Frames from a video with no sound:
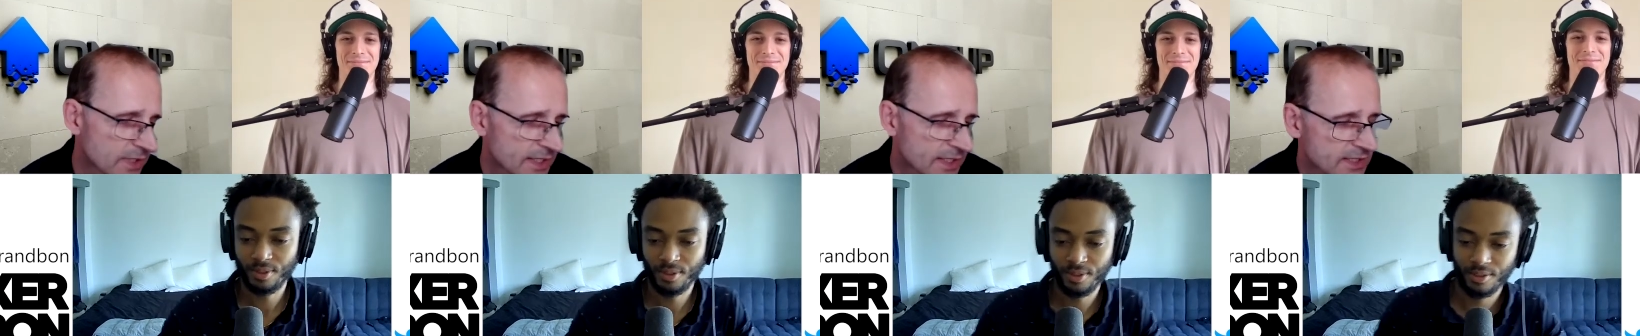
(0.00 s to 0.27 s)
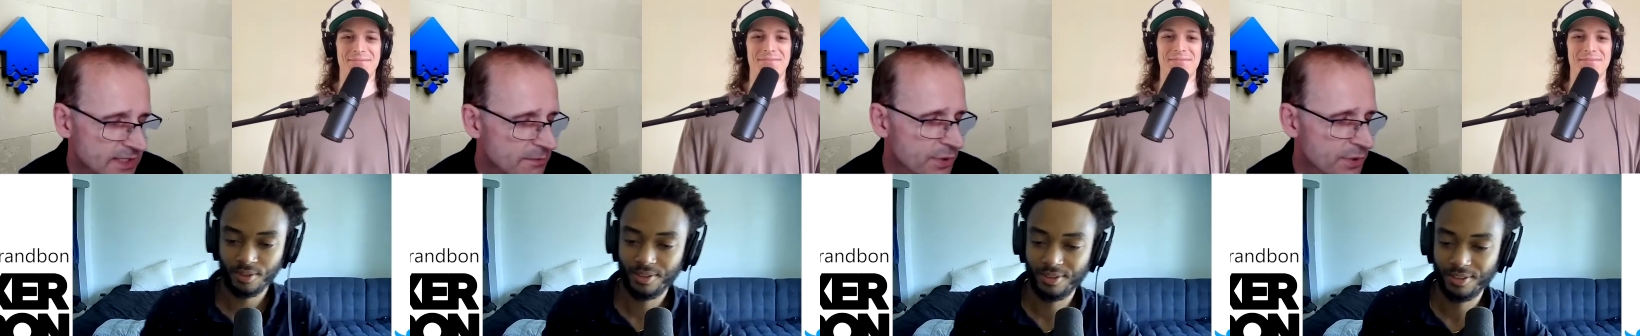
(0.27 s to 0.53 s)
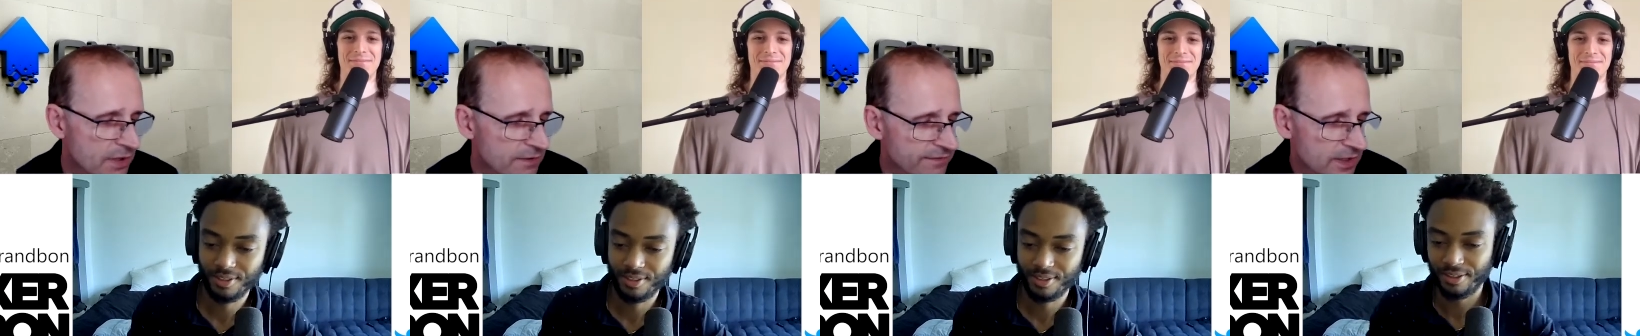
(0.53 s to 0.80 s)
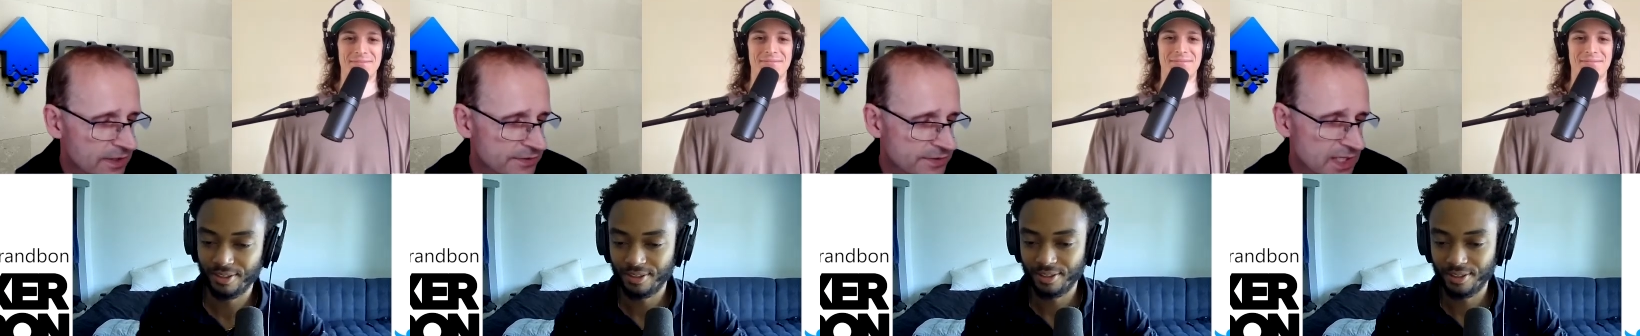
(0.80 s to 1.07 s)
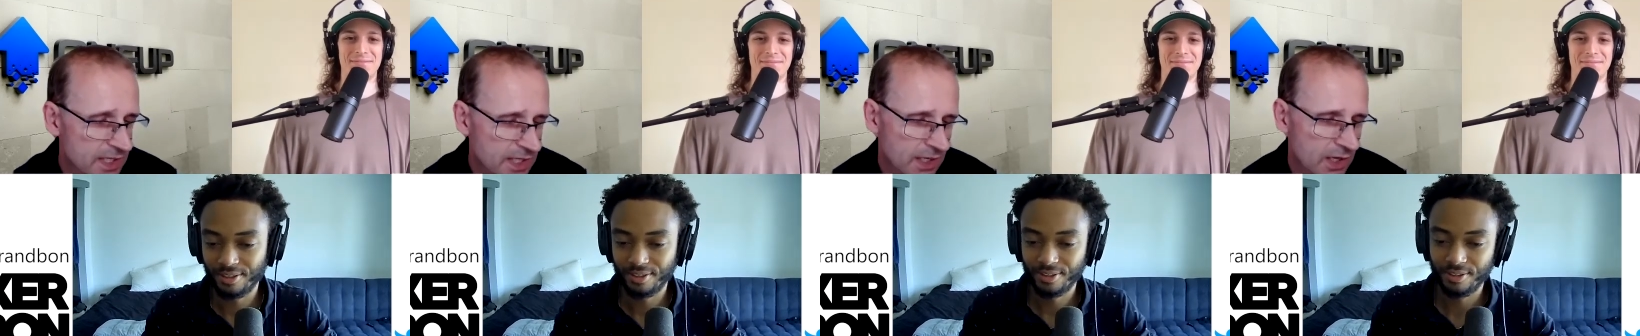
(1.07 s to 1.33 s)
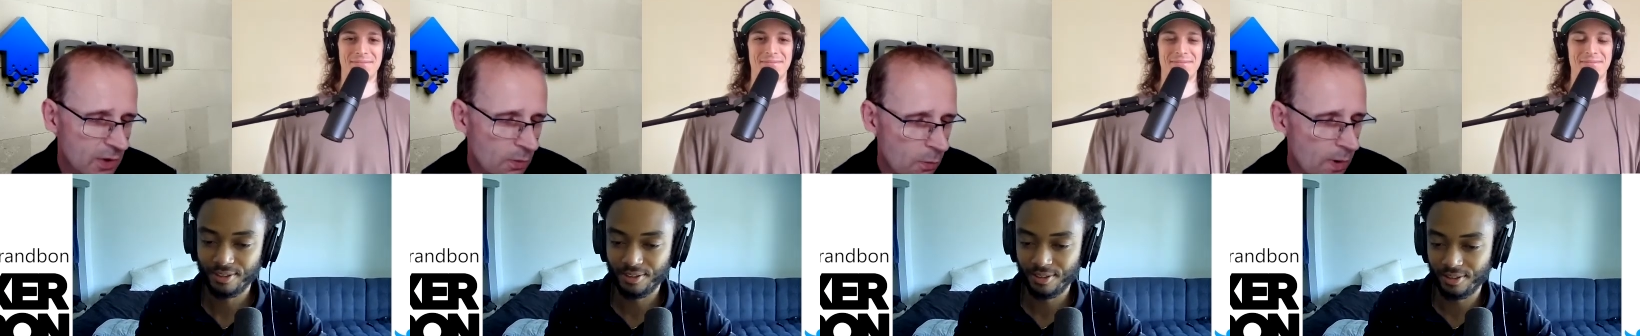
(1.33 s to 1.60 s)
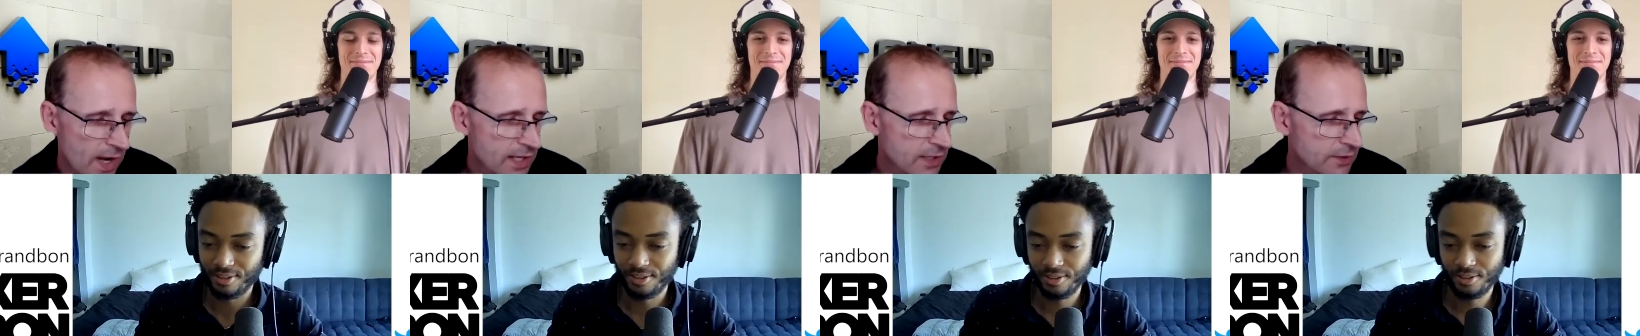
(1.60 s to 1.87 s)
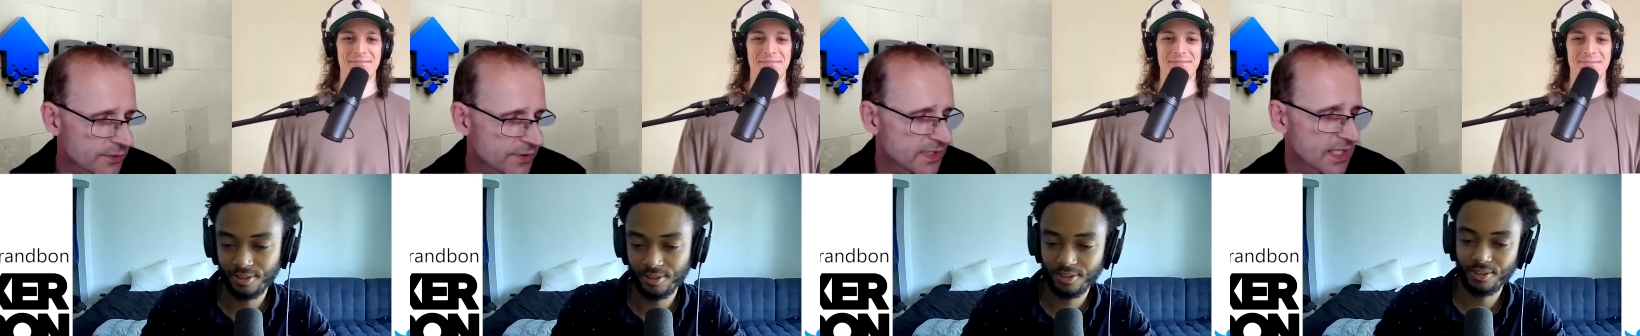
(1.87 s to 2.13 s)
Speaker 1: and LinkedIn profiles where
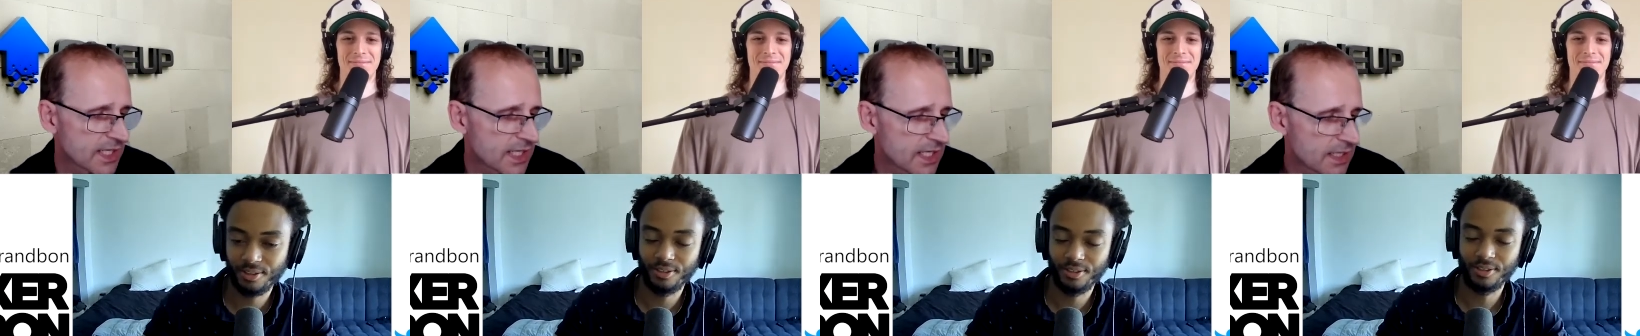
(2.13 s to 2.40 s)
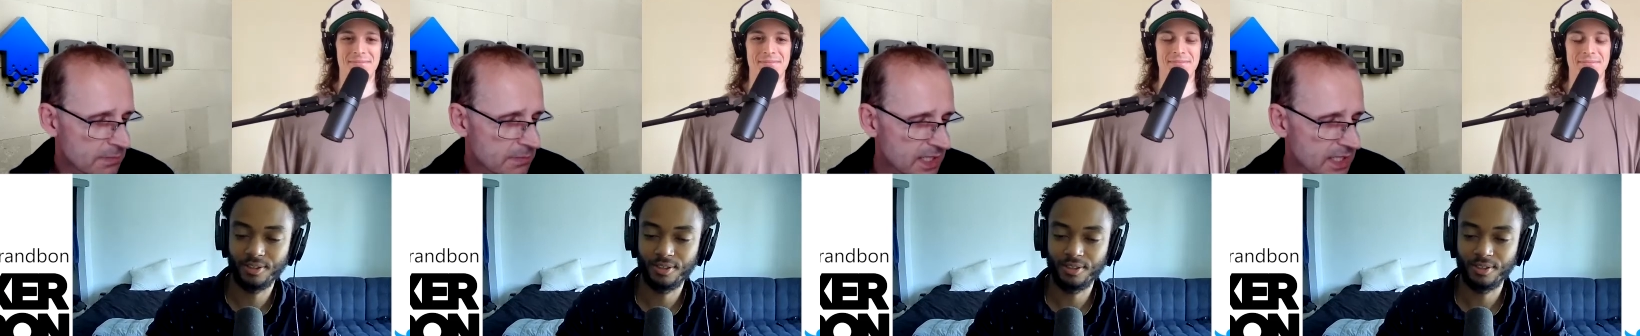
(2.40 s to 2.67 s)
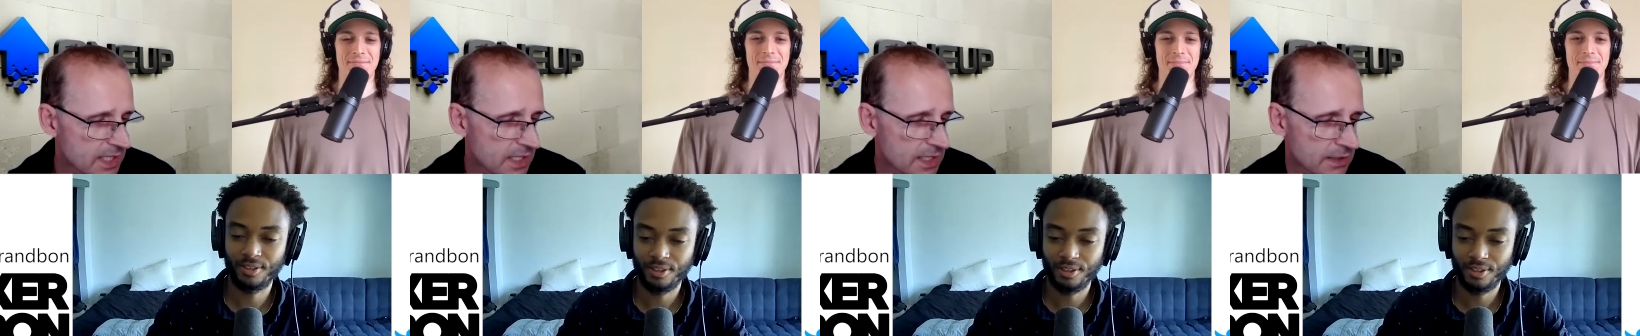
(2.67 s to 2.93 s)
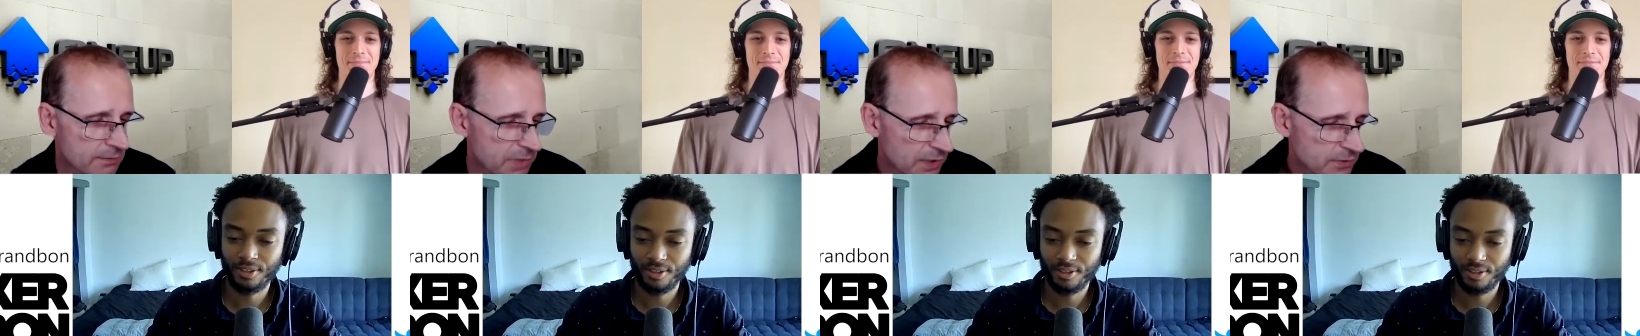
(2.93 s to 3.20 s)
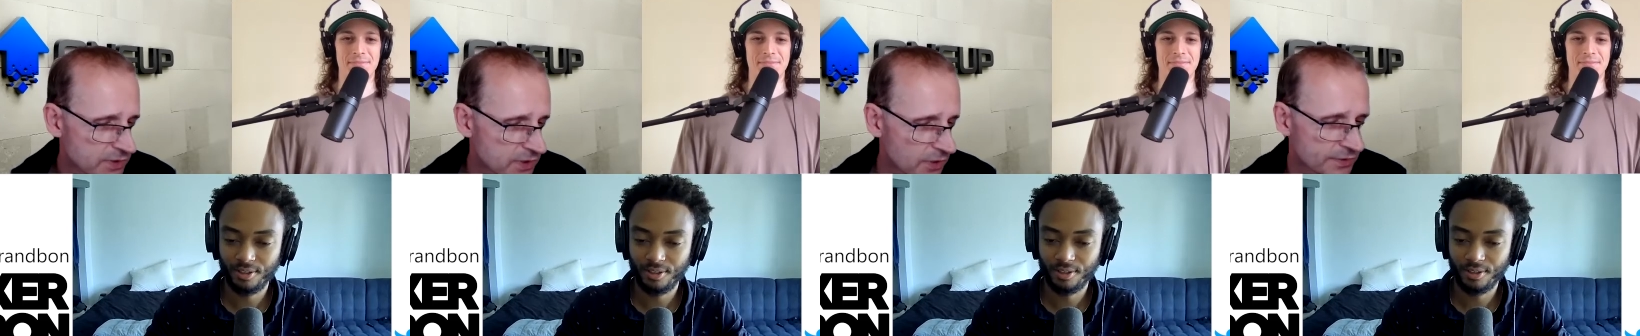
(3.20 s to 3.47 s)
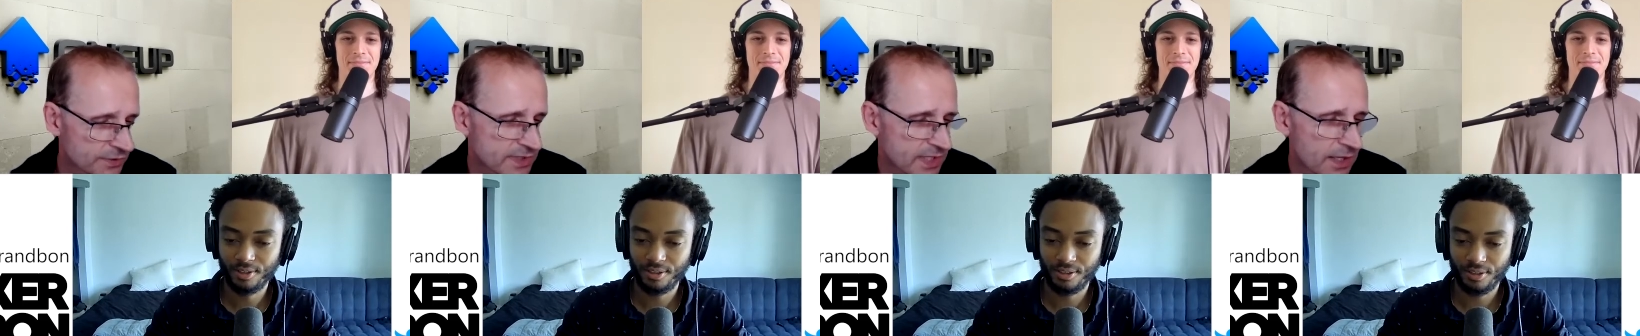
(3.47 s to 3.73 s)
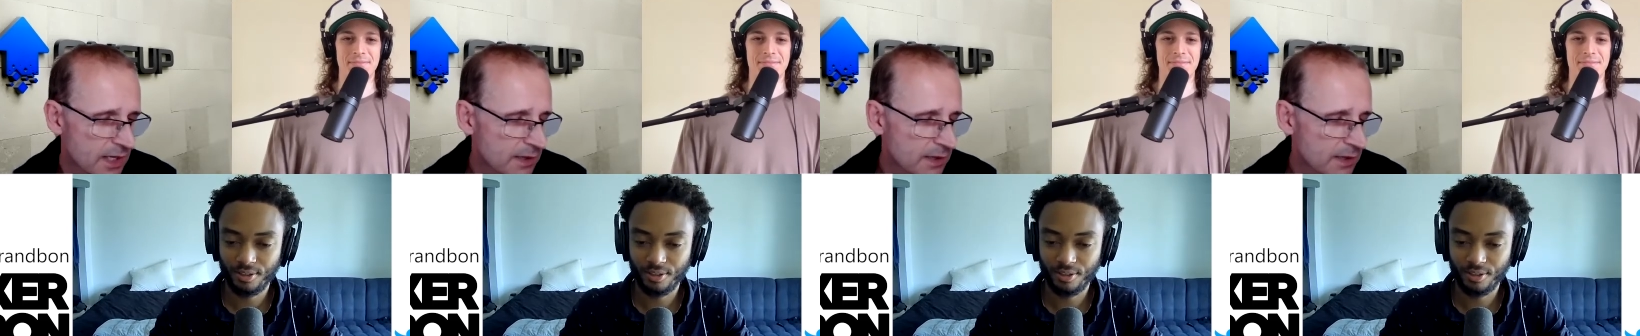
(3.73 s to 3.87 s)
you'll see me post content,